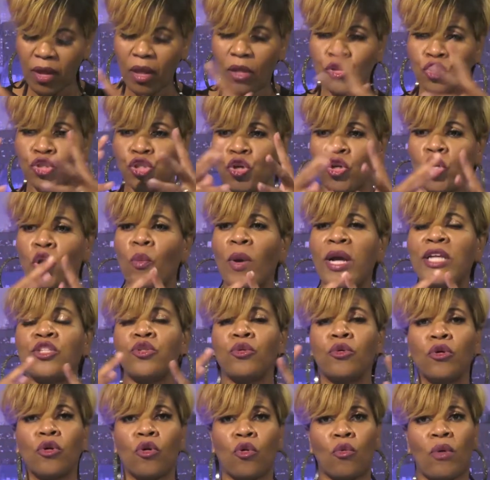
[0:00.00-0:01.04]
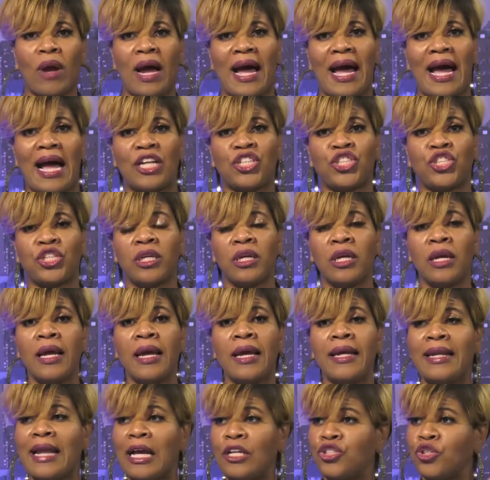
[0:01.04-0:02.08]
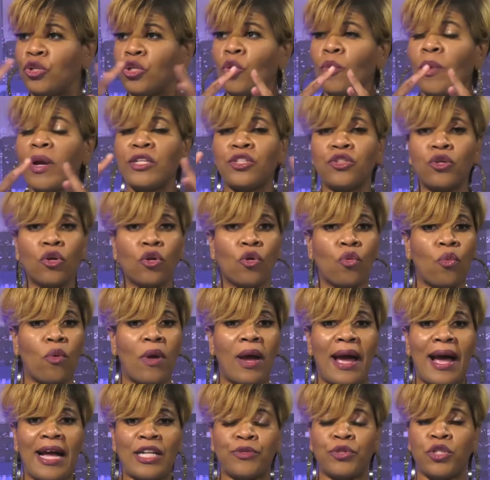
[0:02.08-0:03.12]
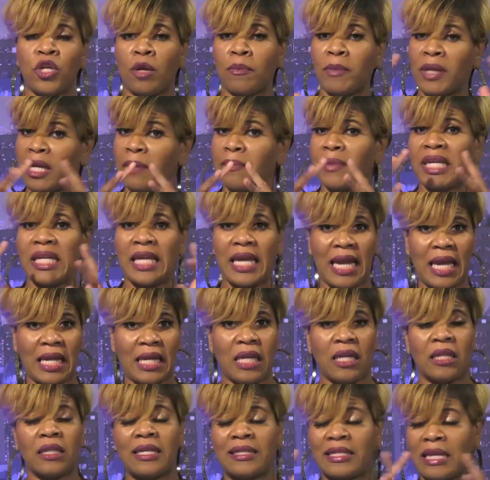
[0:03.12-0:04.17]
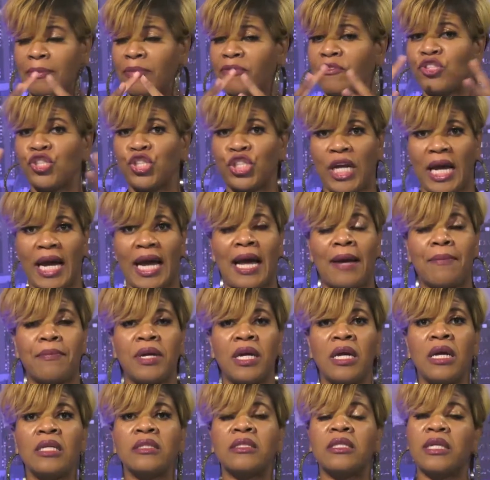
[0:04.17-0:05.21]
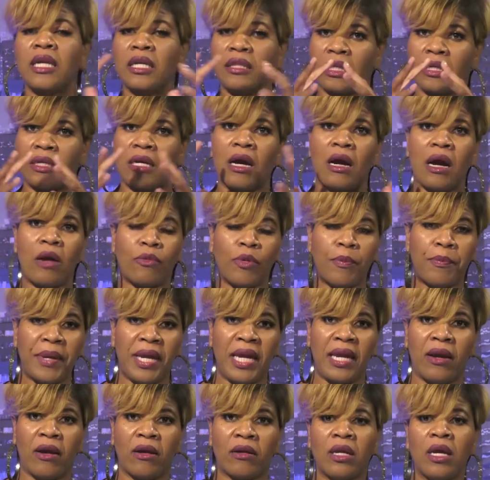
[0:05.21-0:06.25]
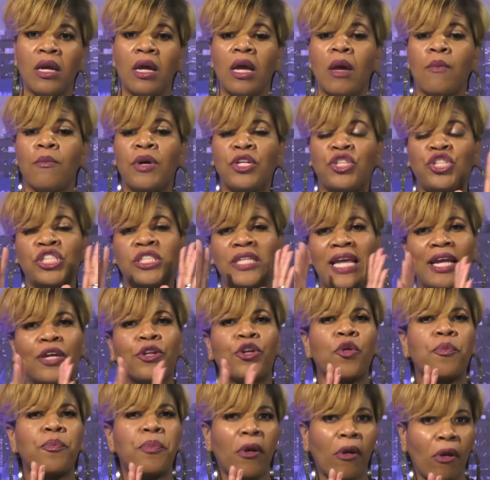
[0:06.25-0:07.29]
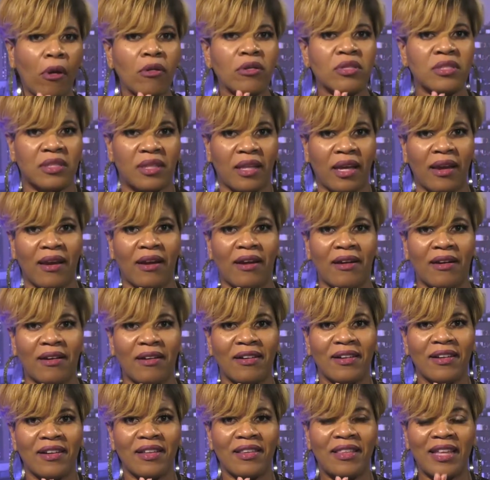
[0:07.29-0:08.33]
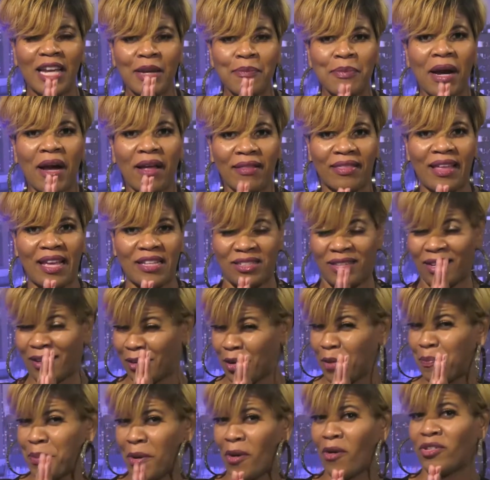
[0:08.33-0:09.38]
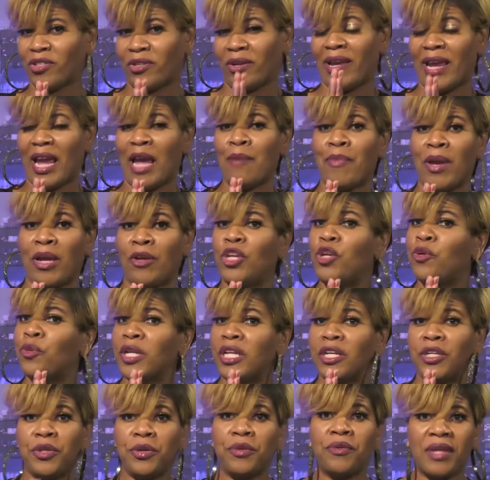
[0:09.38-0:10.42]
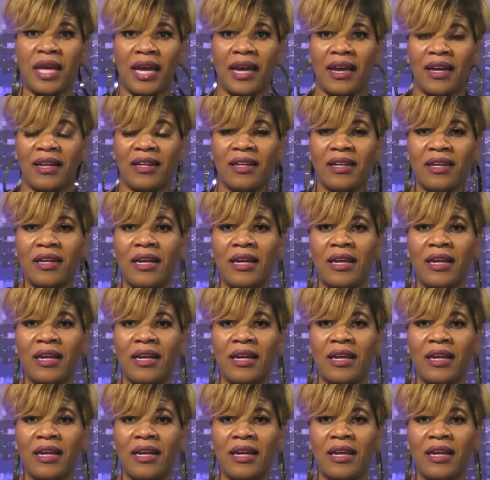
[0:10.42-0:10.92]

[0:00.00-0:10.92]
So she's on her way to a garage. Now she's on her way to a garage. We're talking like a mechanic, the type of a shop to get the car repaired. But she's taking her purse there. Think about that. She's taking her purse or handbag. You wouldn't do that.